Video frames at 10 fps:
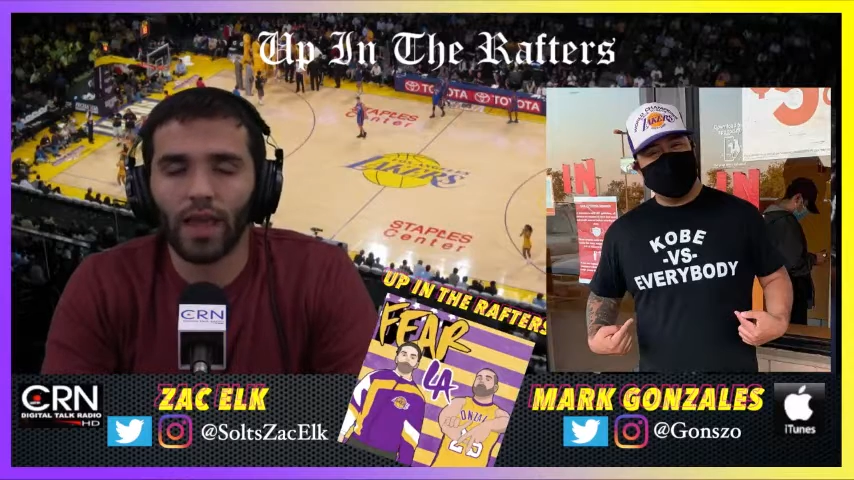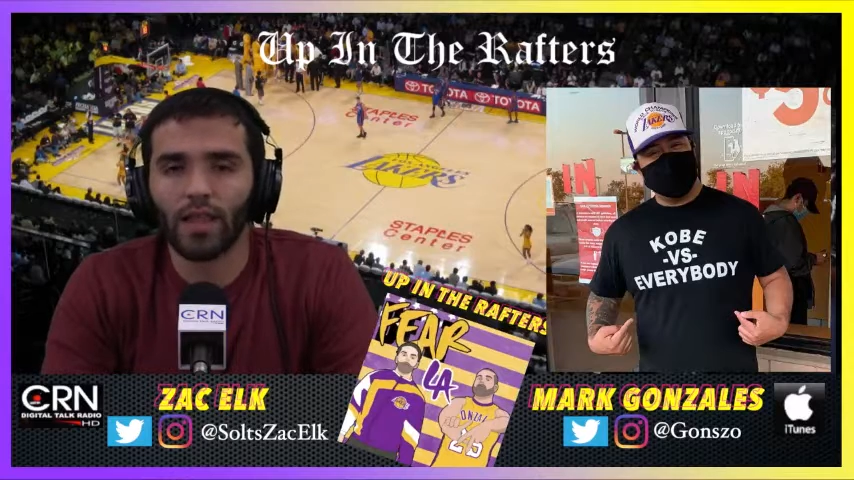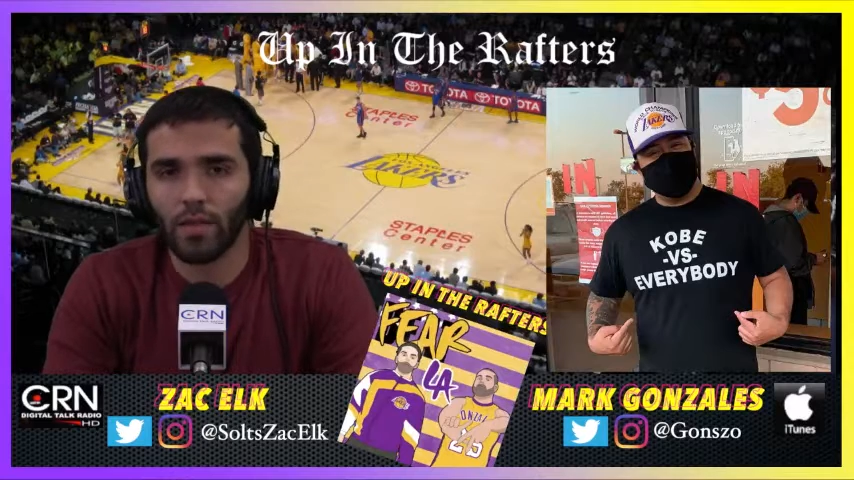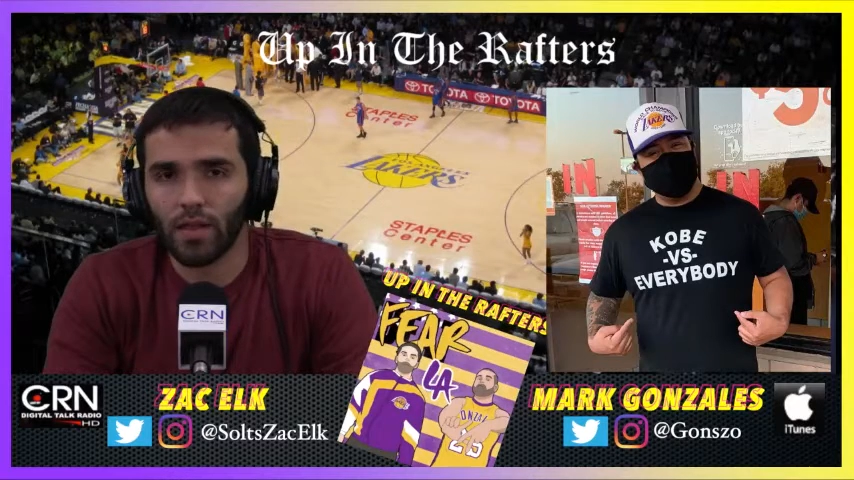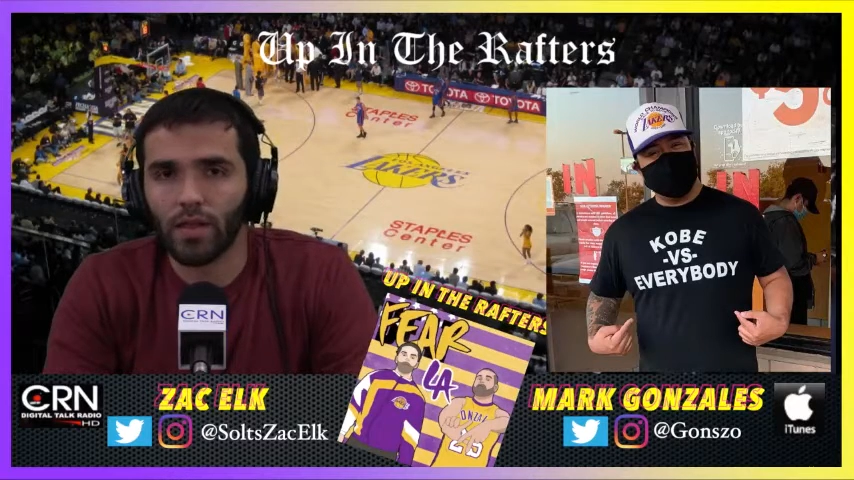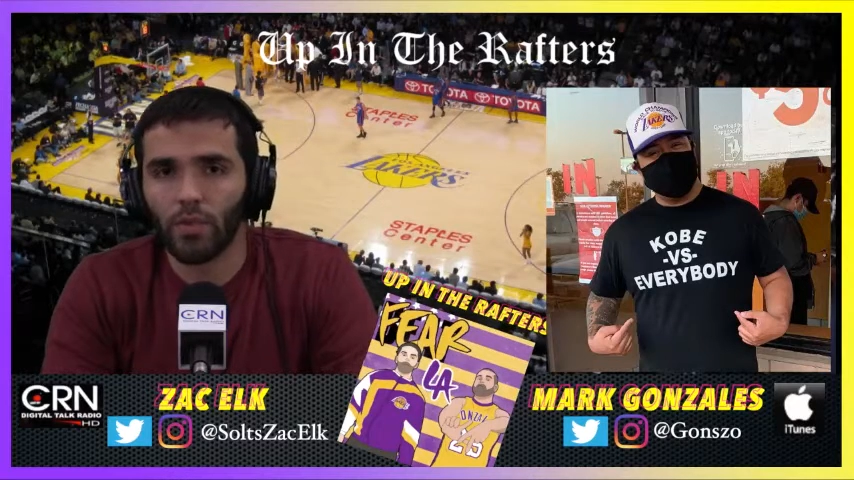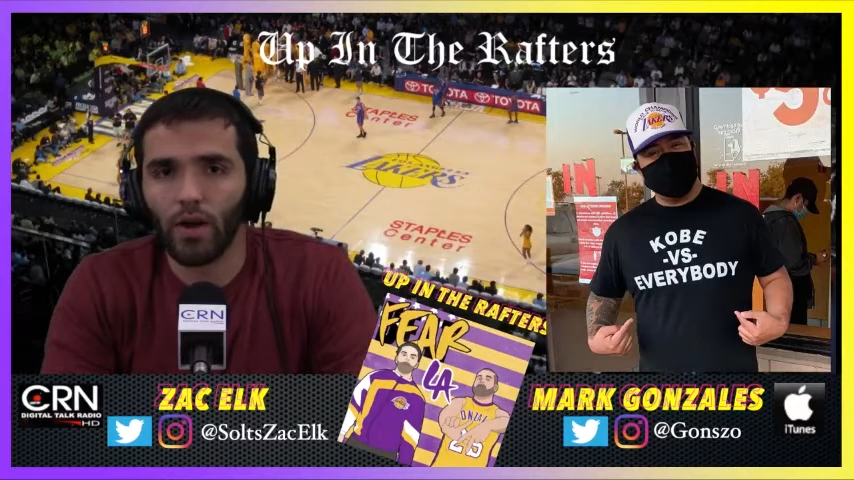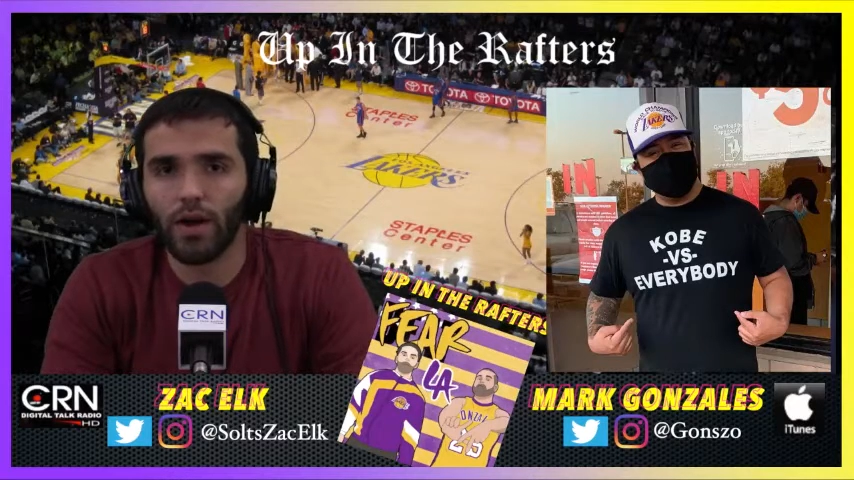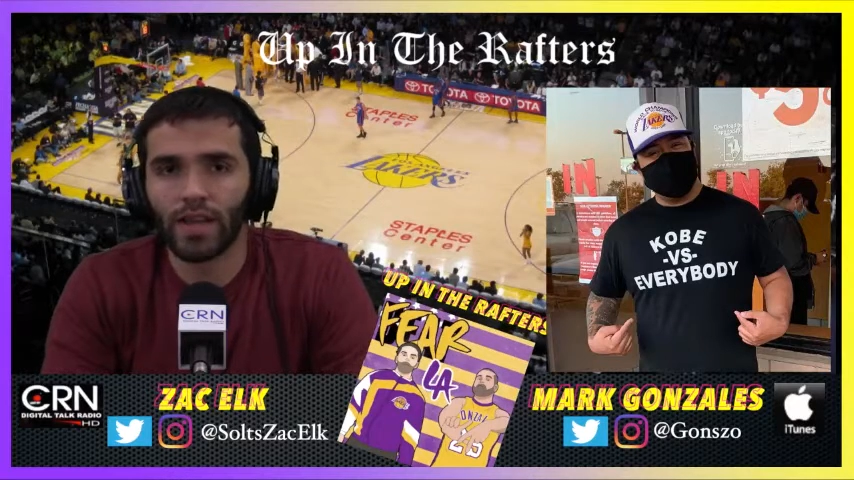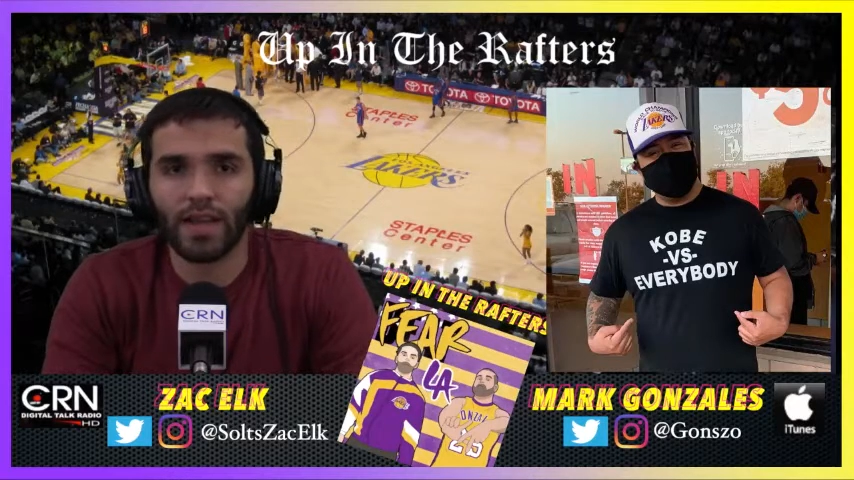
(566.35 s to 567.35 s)
like
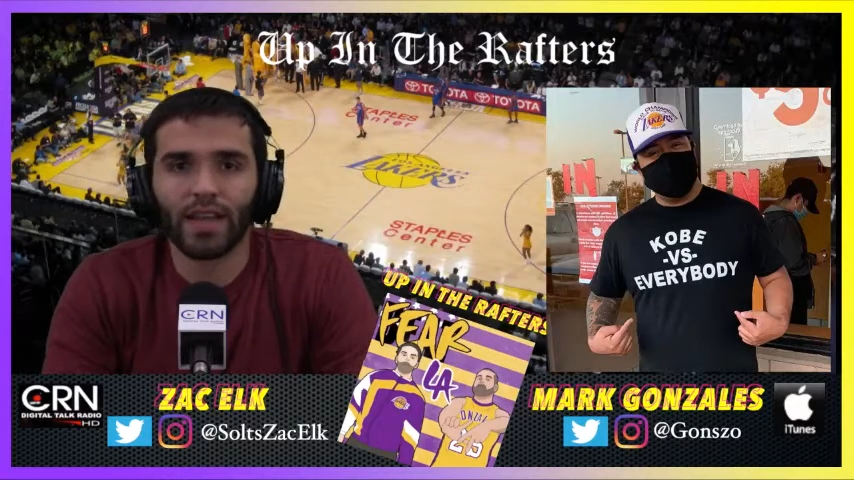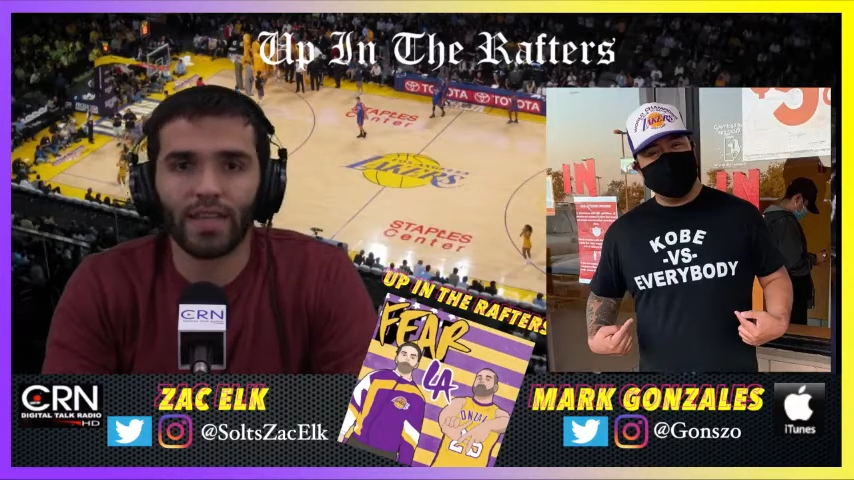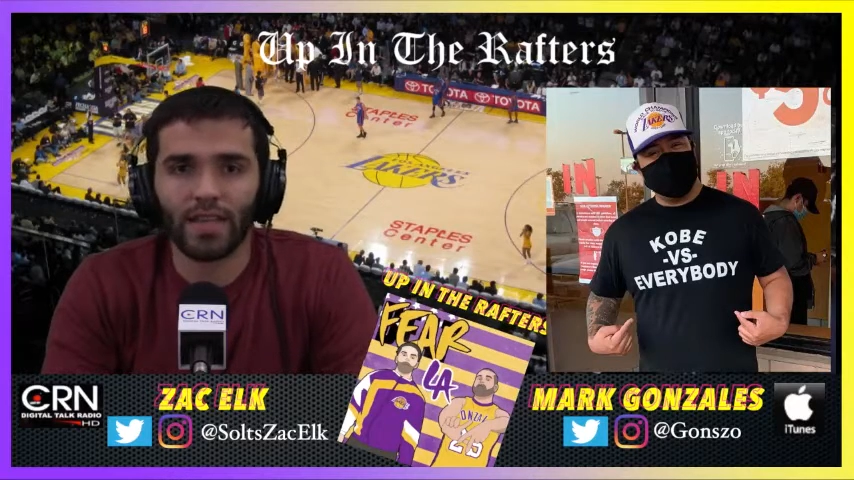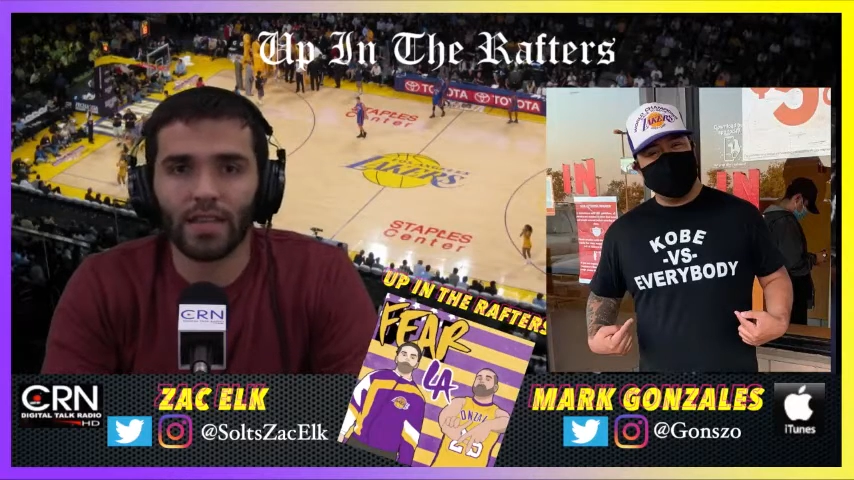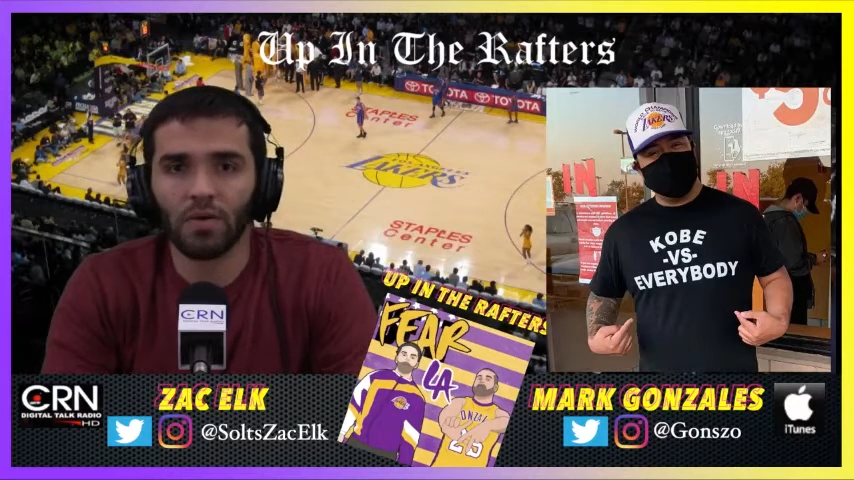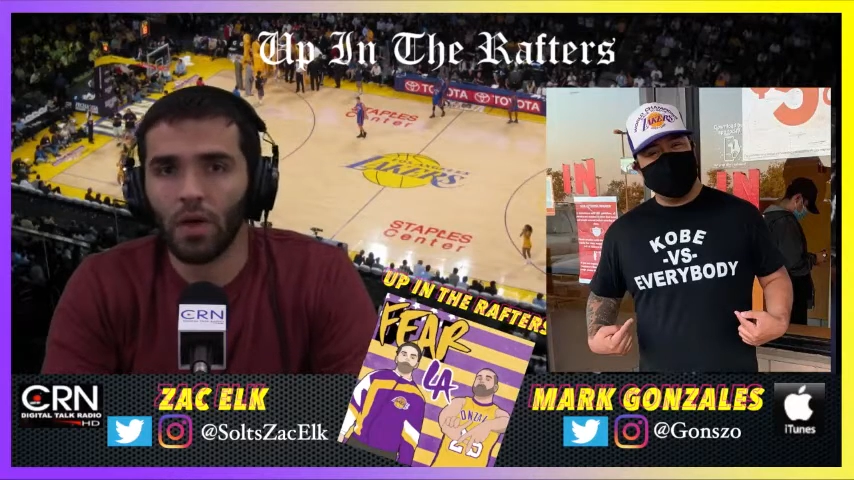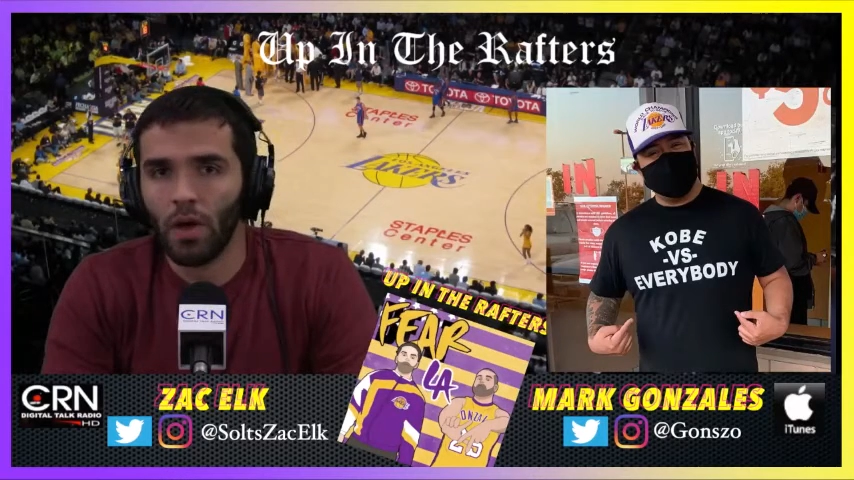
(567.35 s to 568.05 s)
LeBron and AD